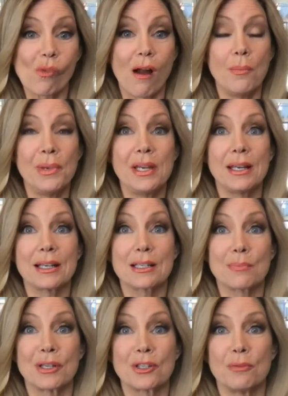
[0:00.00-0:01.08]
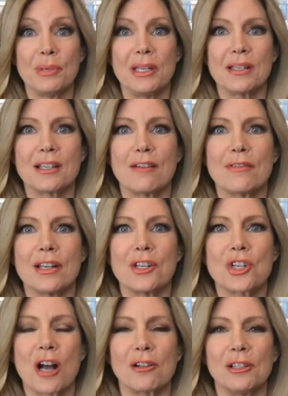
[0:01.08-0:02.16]
I'm eating espresso beans covered in
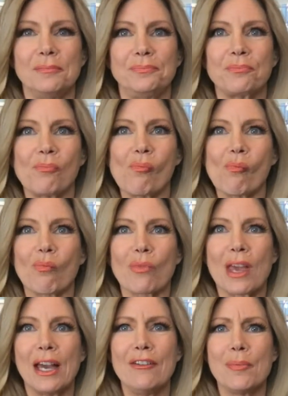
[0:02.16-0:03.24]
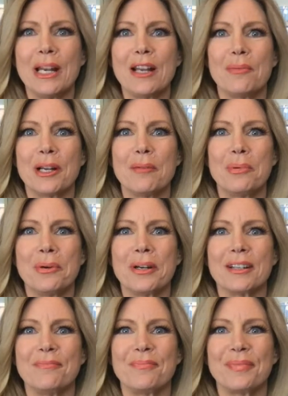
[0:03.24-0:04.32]
chocolate. Hey, everybody, come on
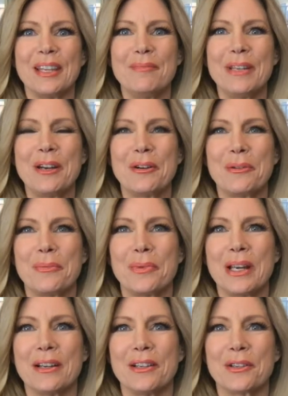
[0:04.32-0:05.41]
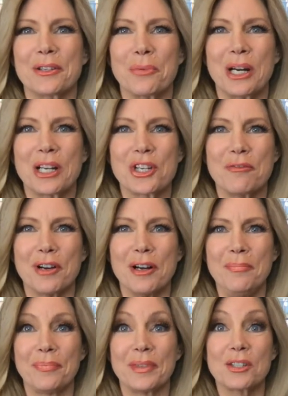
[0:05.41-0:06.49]
board. Let me know where you're watching
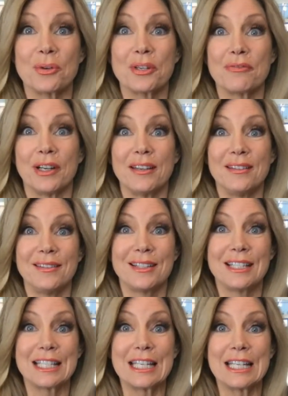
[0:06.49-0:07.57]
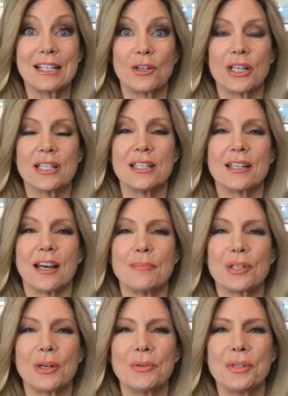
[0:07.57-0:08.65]
from. It's always fun to see crazy time
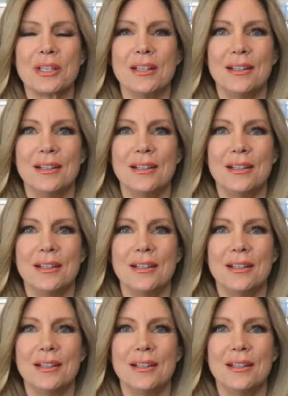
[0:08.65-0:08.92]
zones.